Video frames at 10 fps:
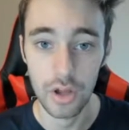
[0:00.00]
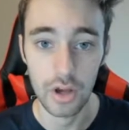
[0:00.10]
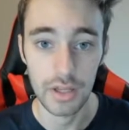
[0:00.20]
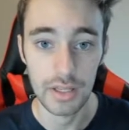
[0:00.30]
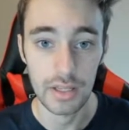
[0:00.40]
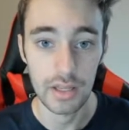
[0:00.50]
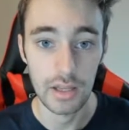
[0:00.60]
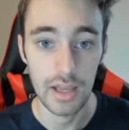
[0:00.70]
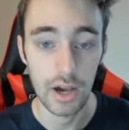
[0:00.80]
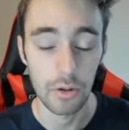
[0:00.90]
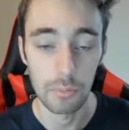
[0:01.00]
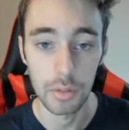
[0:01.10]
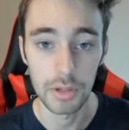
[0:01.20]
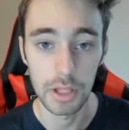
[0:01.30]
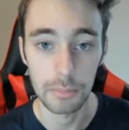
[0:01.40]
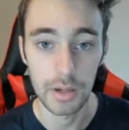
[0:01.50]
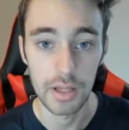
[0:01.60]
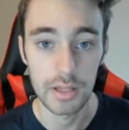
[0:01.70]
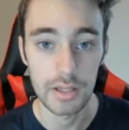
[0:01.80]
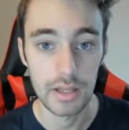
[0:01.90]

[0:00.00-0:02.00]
vlogging out in public, but